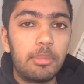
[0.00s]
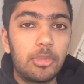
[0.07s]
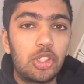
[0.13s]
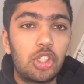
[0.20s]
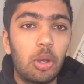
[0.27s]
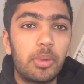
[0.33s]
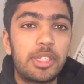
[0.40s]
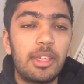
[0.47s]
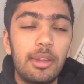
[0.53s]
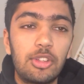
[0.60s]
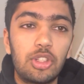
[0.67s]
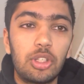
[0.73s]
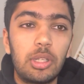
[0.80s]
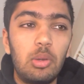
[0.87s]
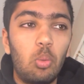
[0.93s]
So
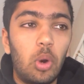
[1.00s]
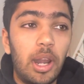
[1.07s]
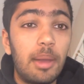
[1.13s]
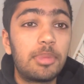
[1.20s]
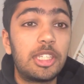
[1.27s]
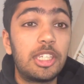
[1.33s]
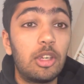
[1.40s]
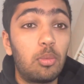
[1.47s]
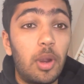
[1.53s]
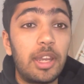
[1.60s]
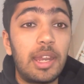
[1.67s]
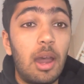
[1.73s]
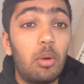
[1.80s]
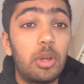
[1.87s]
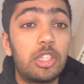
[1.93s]
essentially, what I'm seeing right
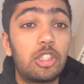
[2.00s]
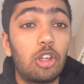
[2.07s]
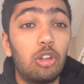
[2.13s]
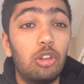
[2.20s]
now is a